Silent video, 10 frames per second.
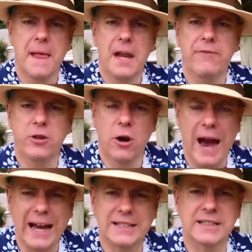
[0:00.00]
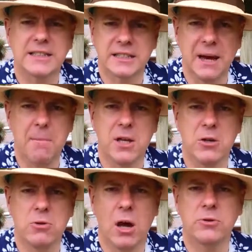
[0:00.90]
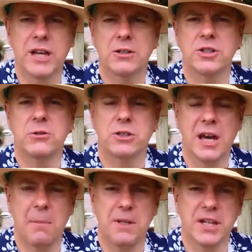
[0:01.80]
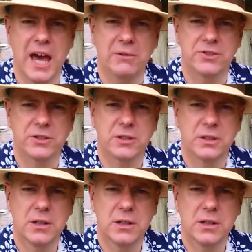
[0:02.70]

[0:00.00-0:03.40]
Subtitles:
and if you've got access to somebody who knows how to use Companies House,